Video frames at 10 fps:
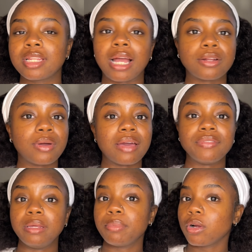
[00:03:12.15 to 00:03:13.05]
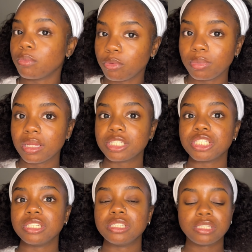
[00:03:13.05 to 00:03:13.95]
I don't have any purple
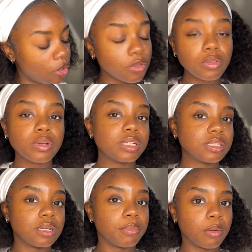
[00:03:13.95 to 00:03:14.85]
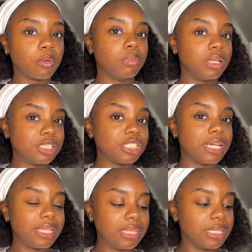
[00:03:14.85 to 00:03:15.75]
blushes. Although there isn't a purple blush
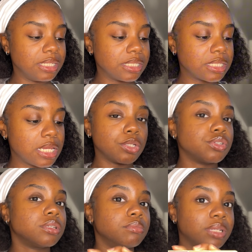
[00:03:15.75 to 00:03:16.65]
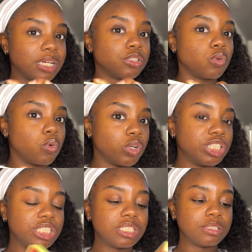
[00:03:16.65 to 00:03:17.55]
in this, there's some nice
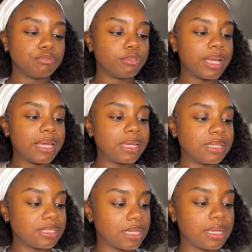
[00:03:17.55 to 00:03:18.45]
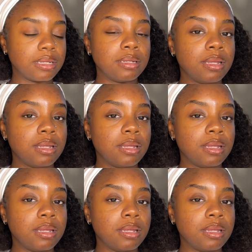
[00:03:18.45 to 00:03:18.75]
oranges and reds, and